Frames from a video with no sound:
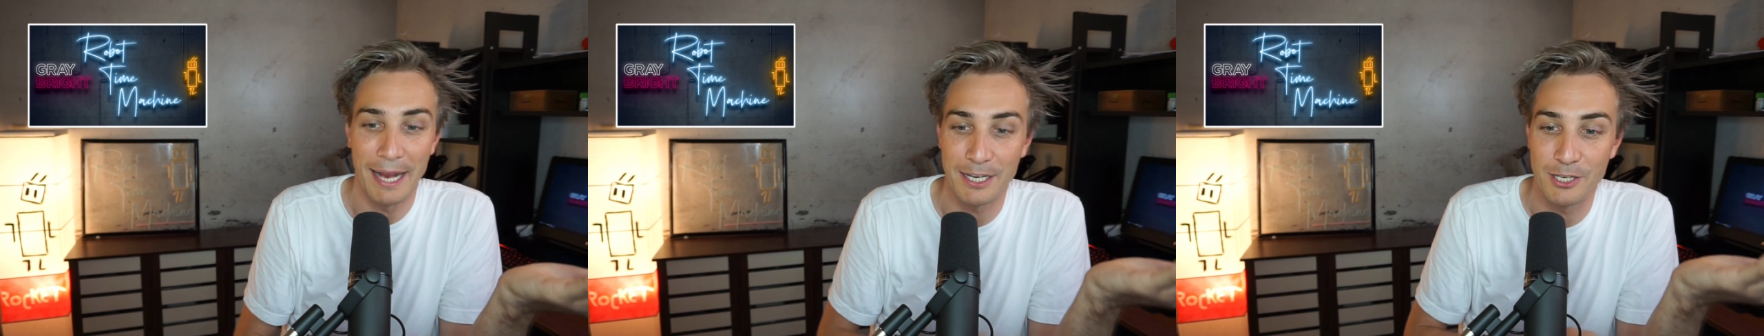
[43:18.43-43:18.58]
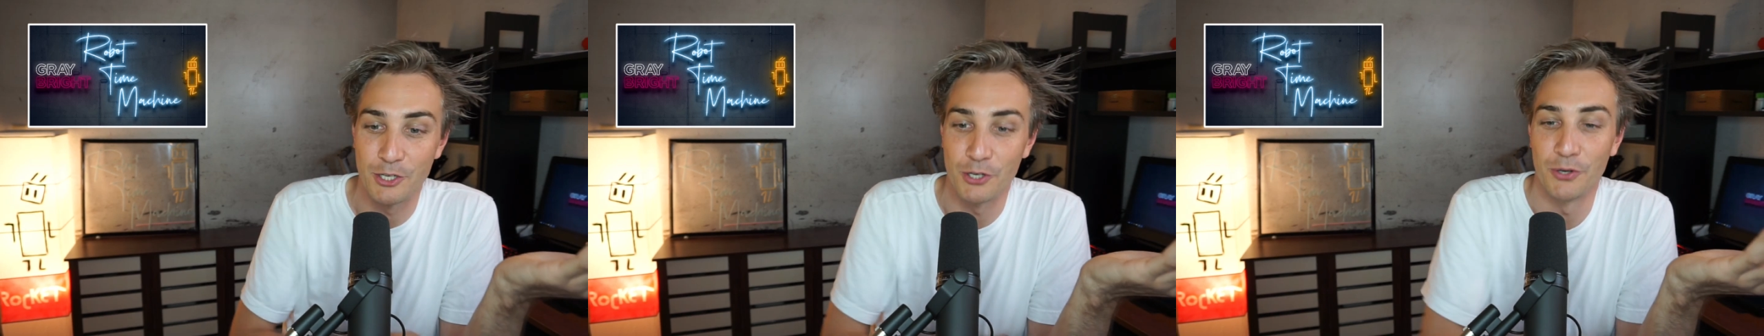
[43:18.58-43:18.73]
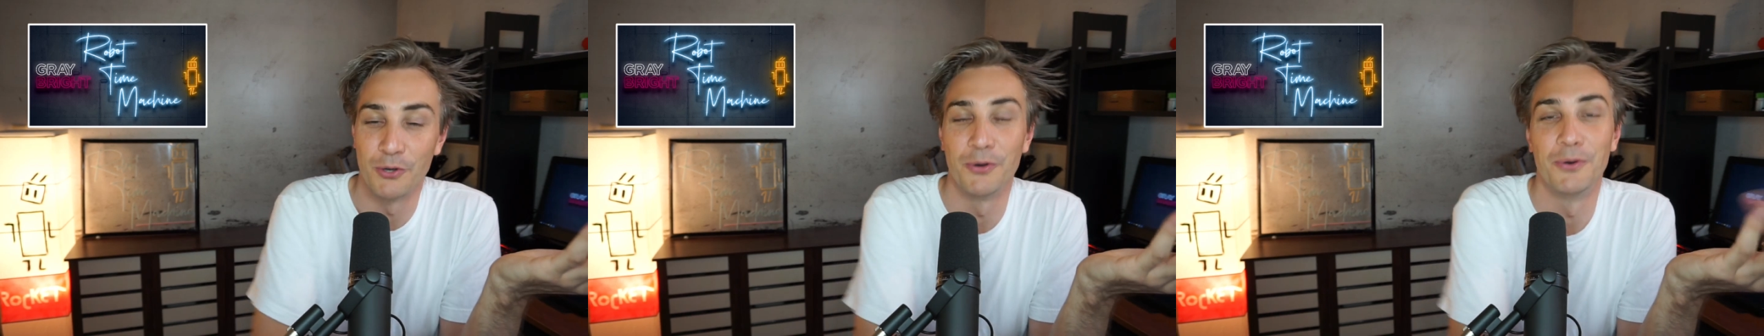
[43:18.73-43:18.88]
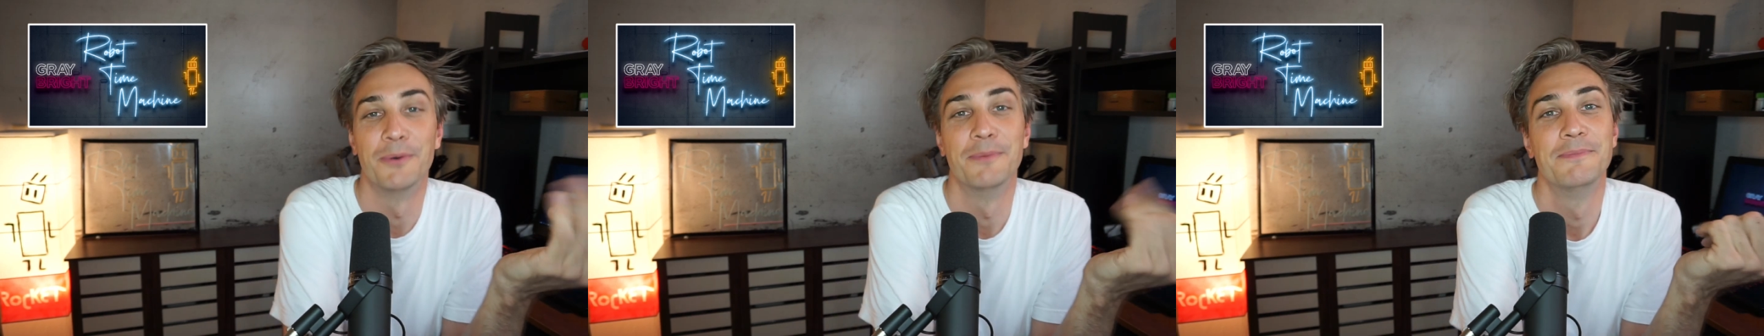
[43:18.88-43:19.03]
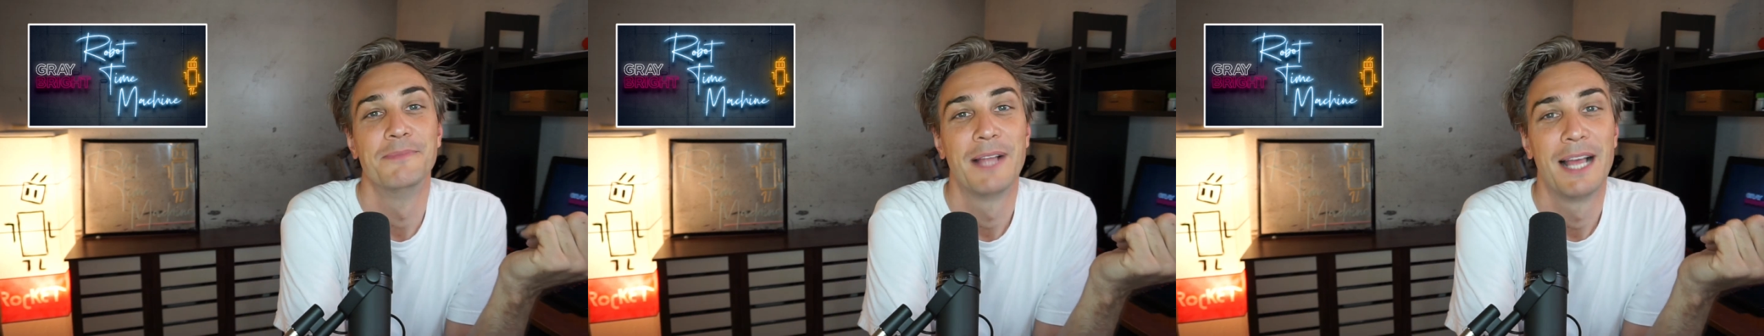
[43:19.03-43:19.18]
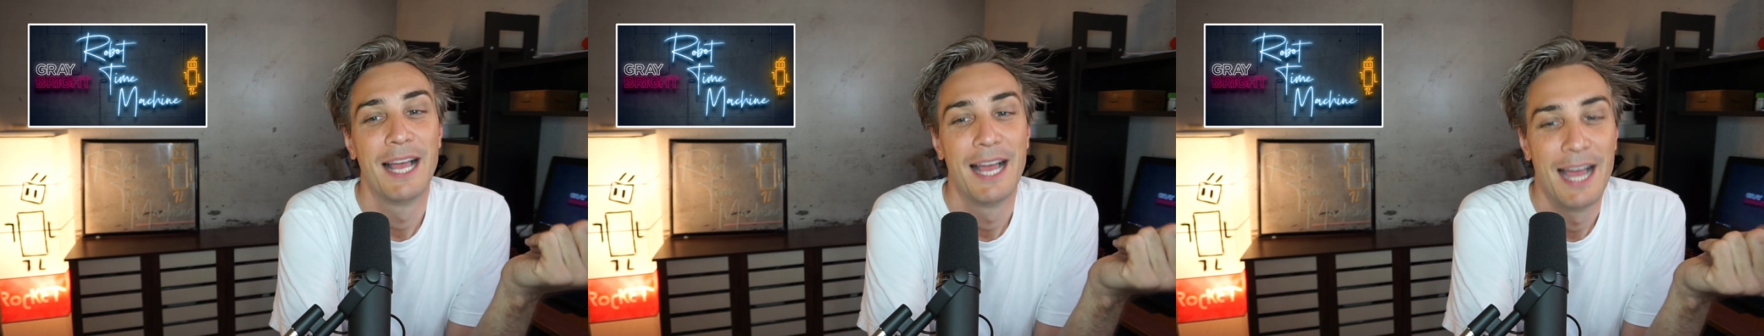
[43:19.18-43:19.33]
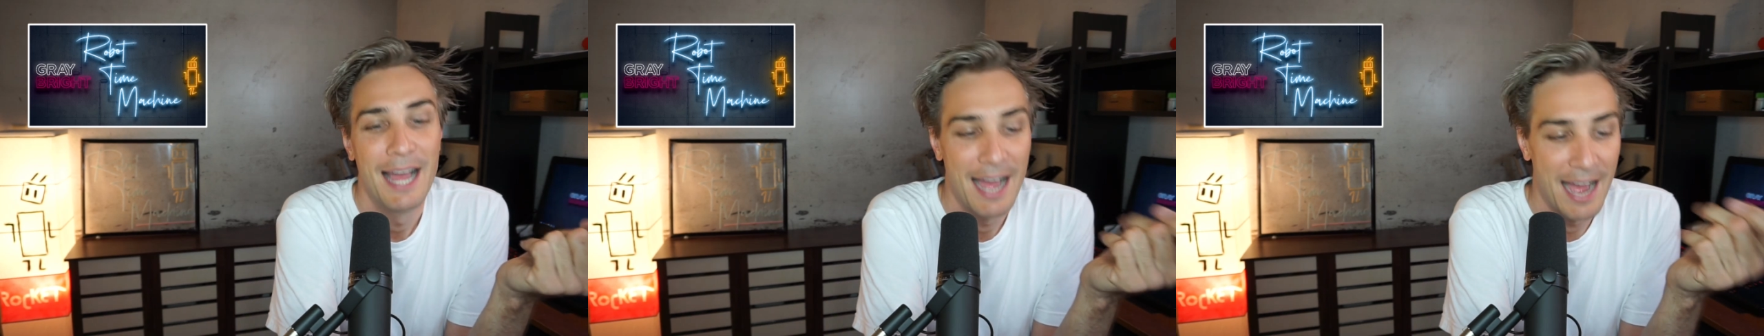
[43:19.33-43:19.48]
cool.
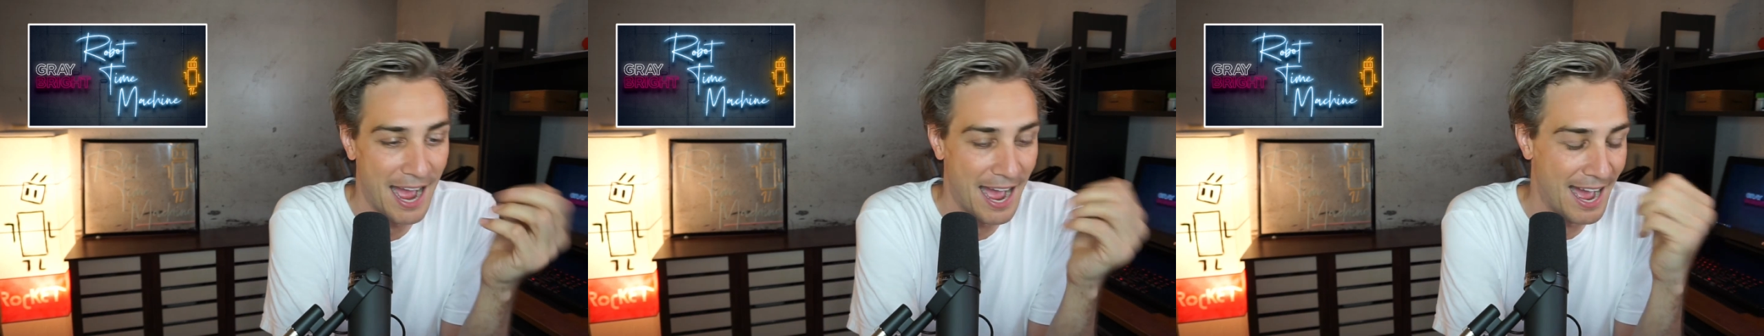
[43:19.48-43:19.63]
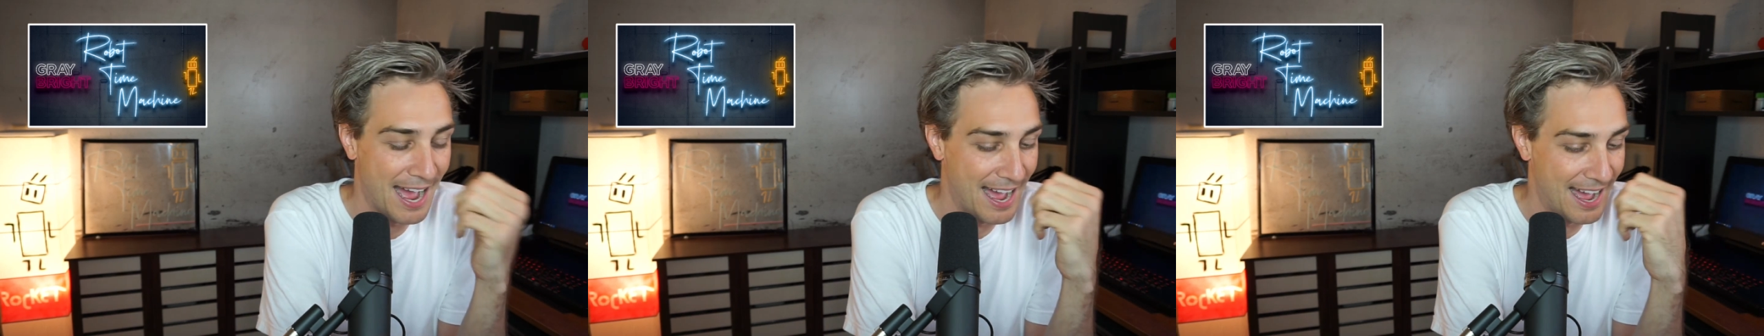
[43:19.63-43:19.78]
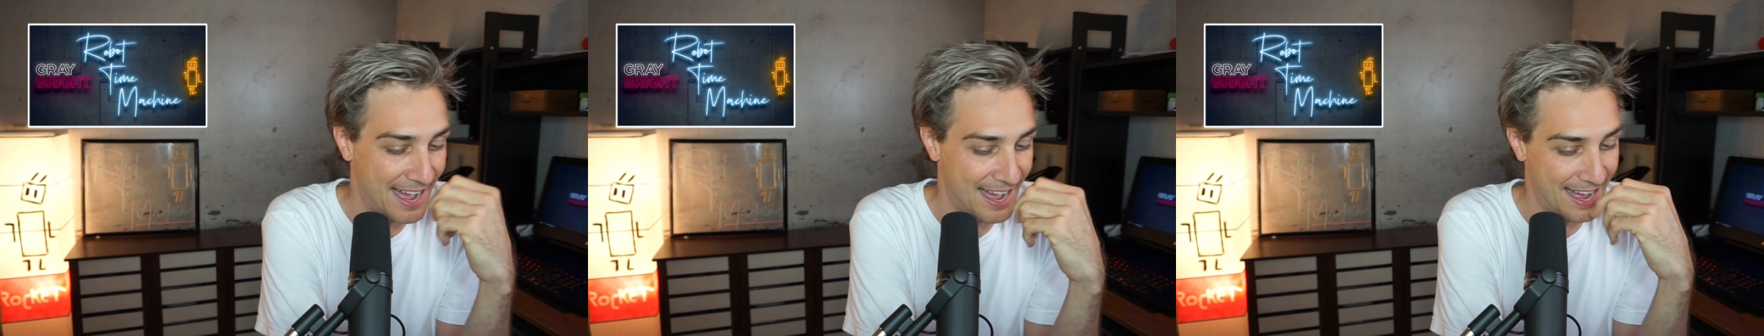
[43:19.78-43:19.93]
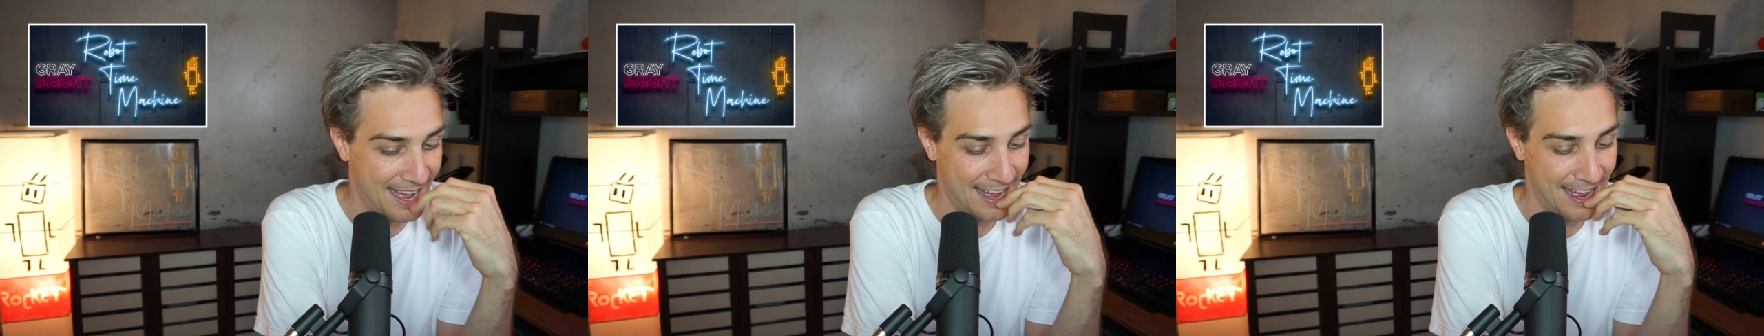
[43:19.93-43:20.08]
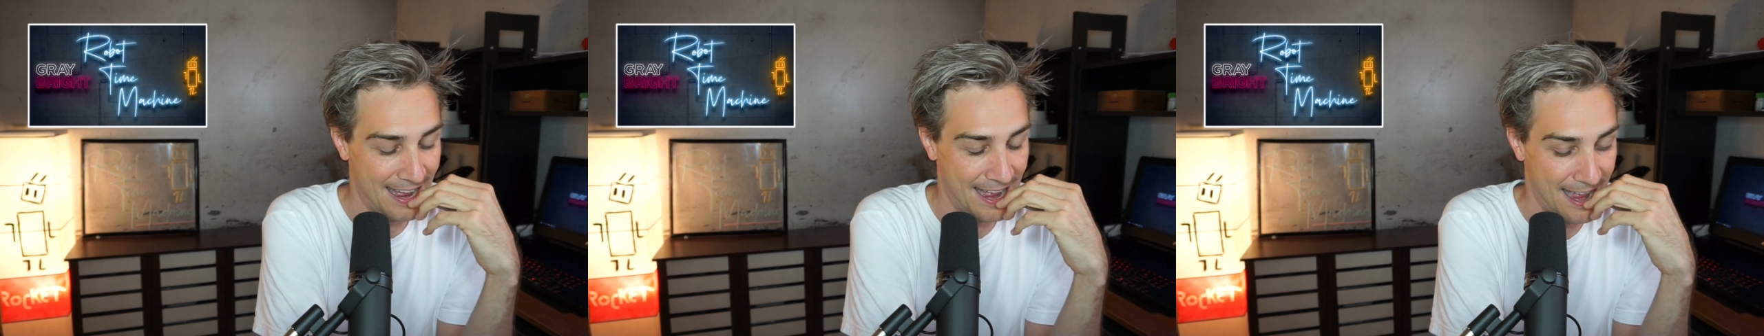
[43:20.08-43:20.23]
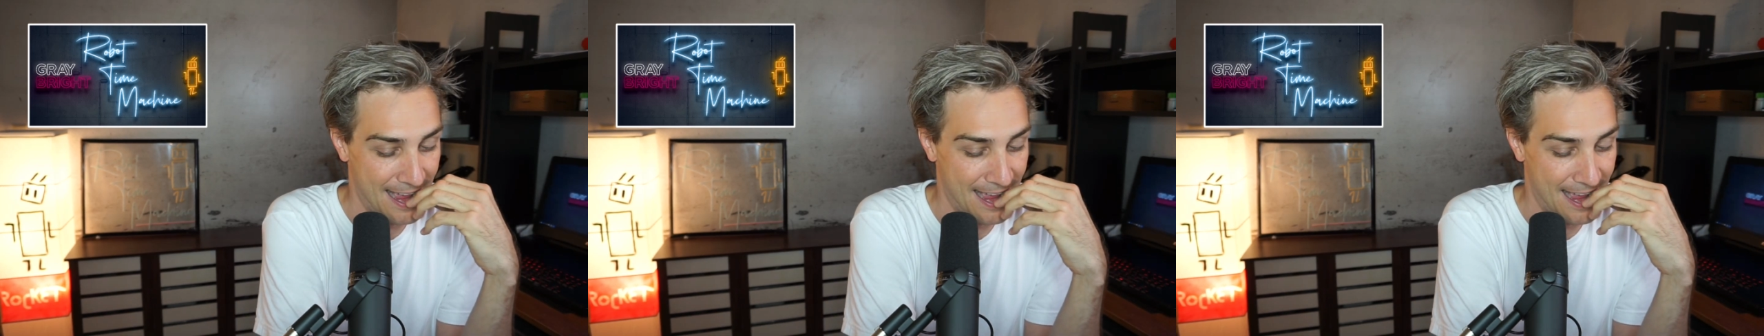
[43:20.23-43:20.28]
Yeah.